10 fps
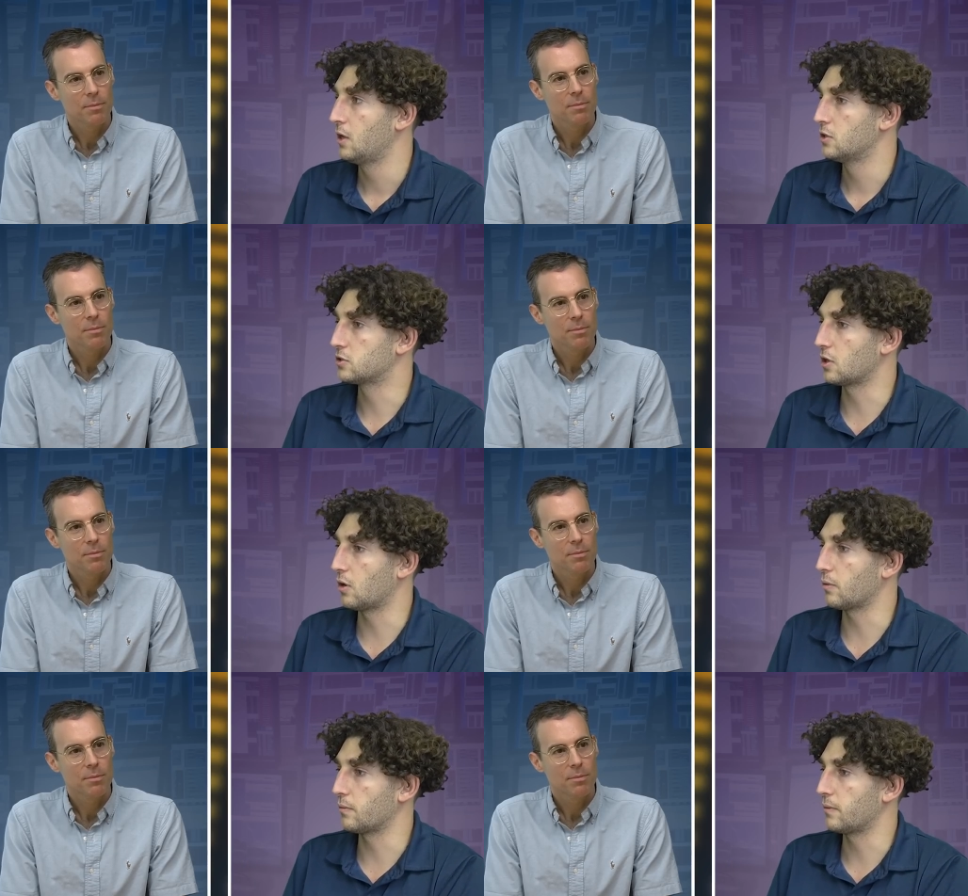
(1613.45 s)

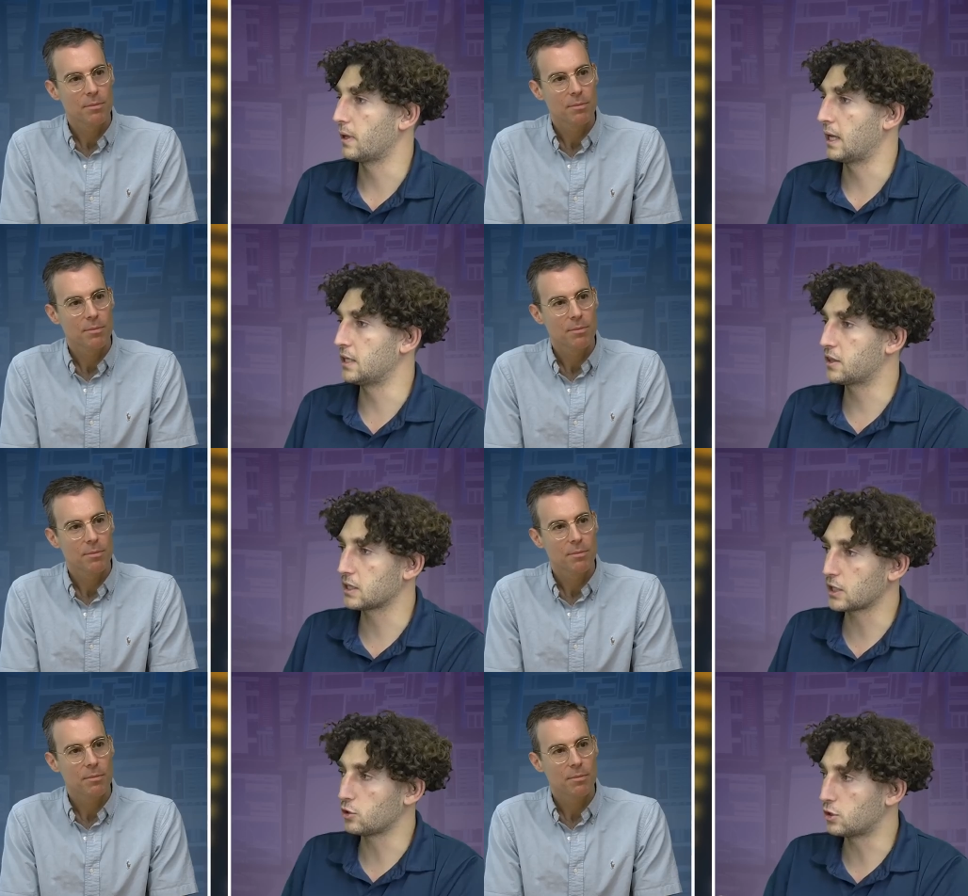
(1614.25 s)
Speaker 1: So anything
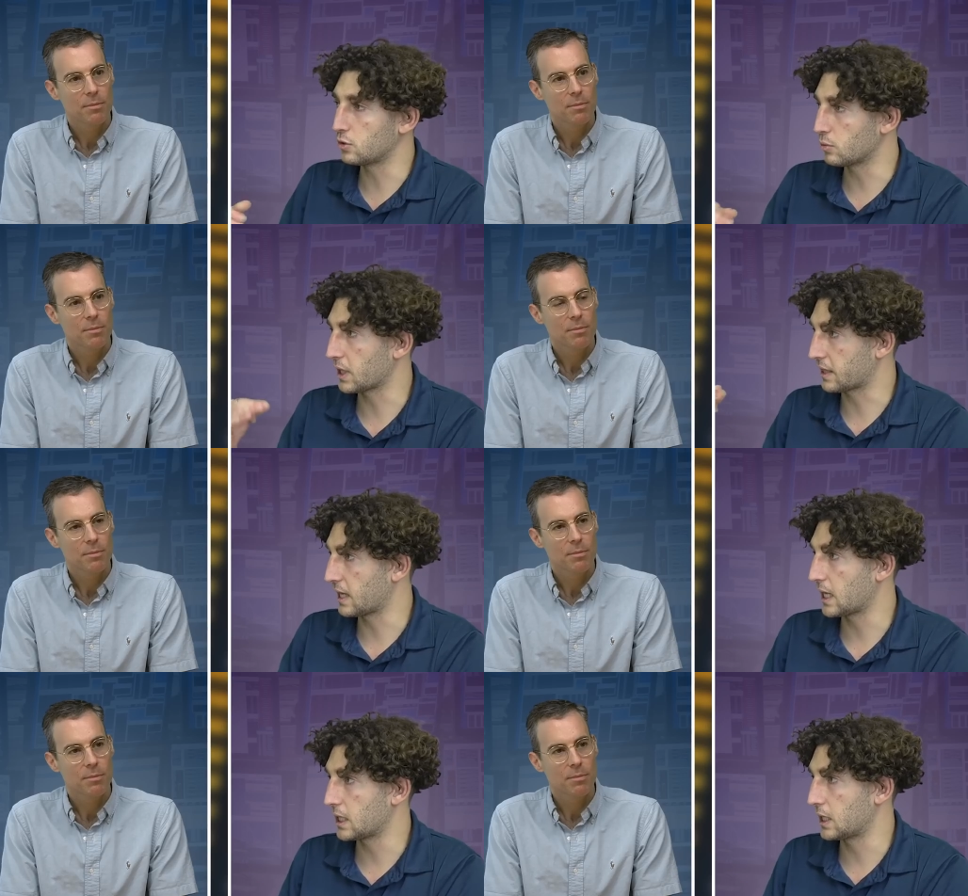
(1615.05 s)
that you do like
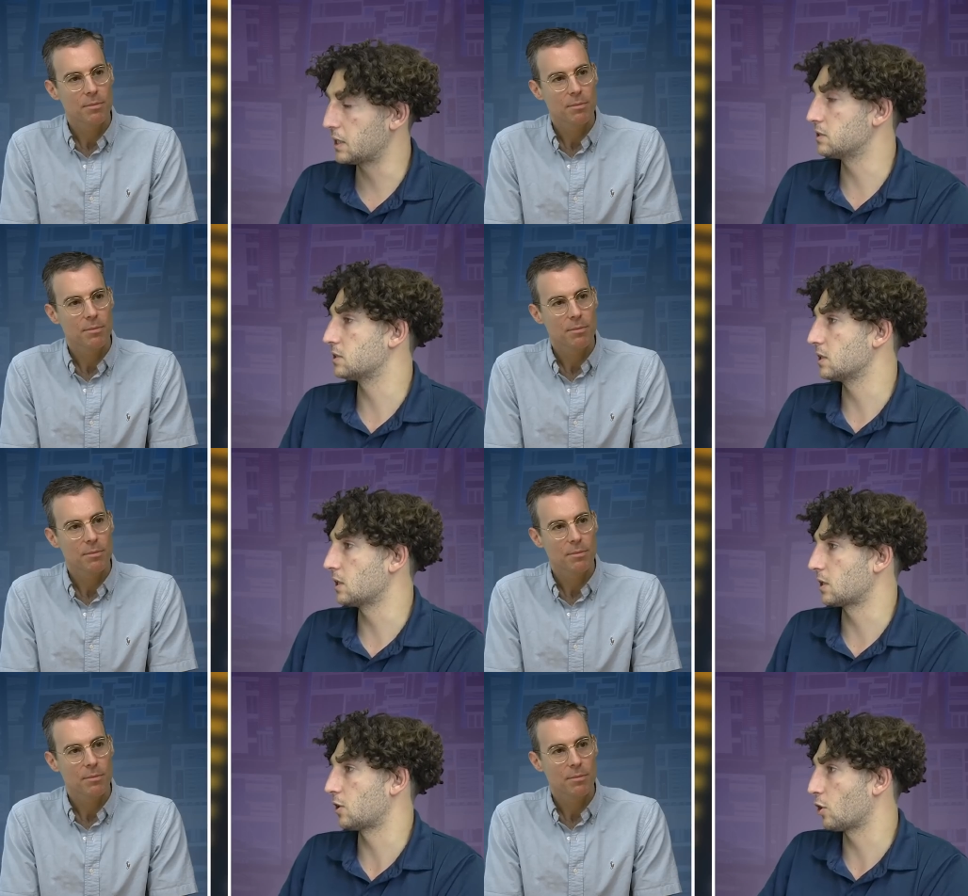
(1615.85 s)
that is,
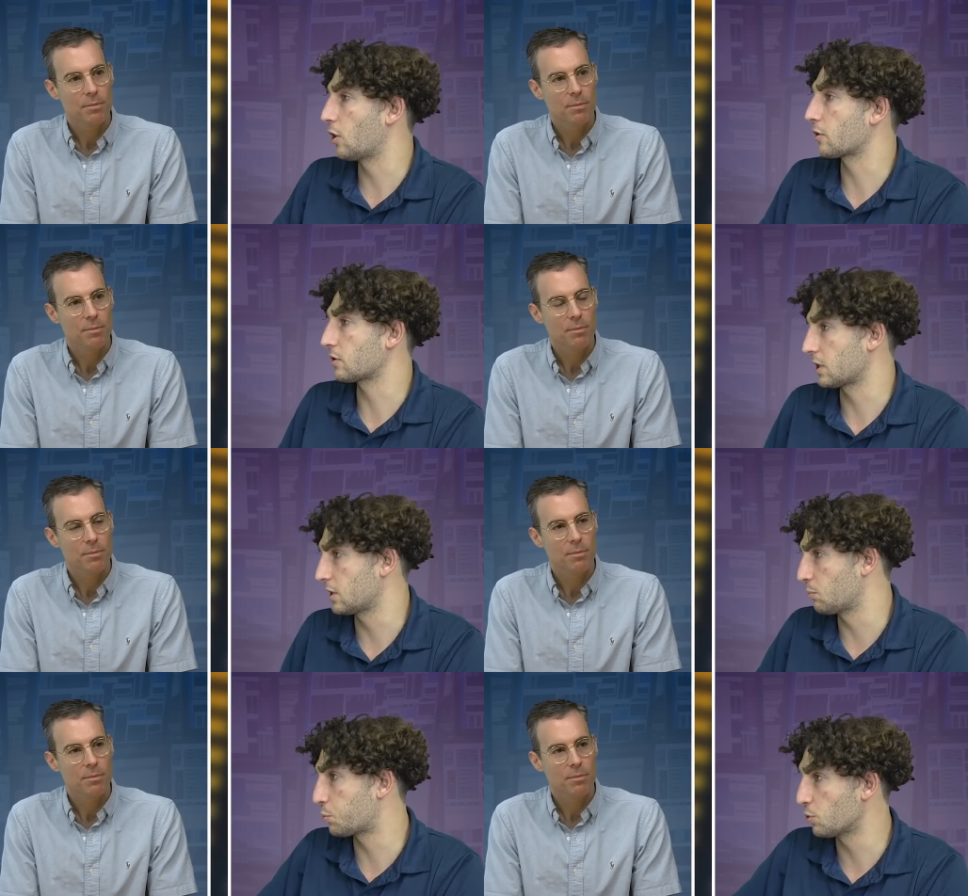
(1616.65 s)
in the long run, going to
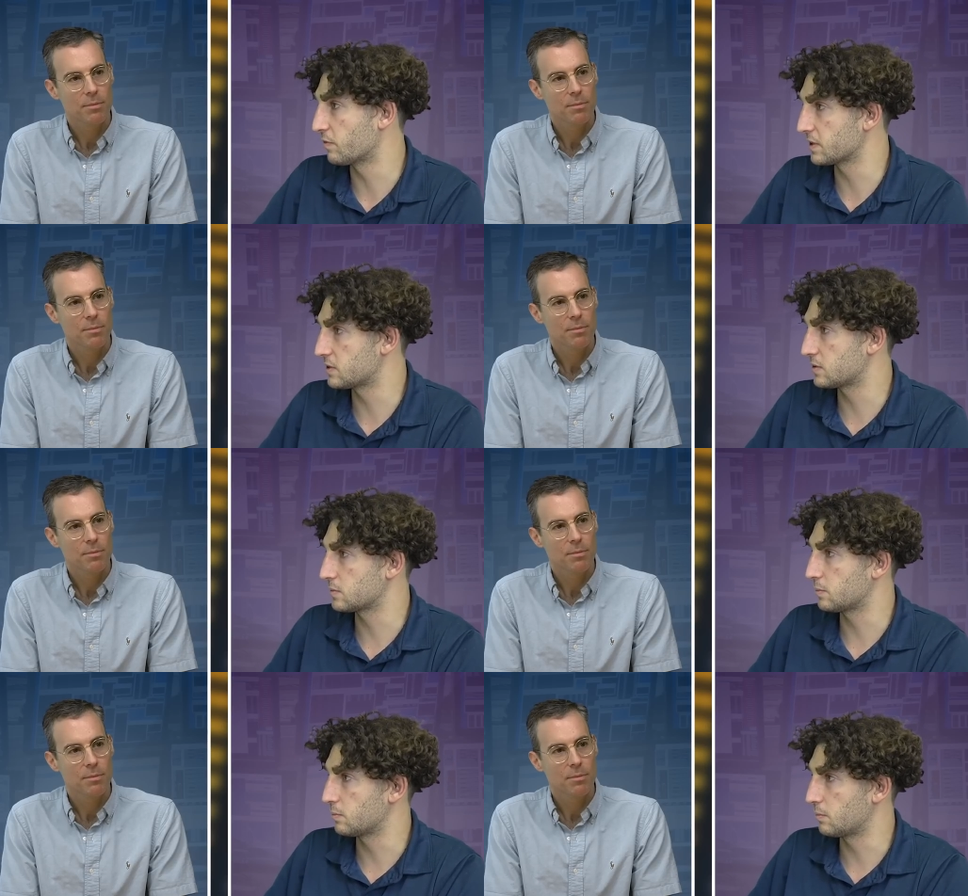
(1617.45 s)
improve its
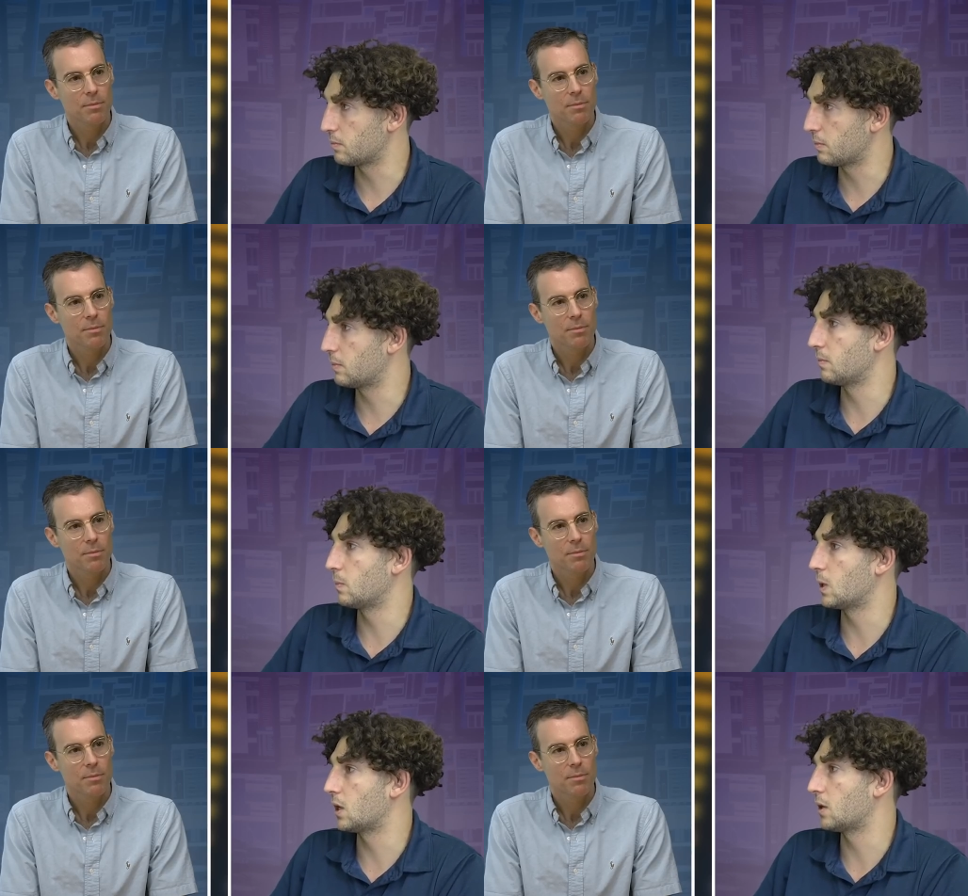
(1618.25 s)
uh,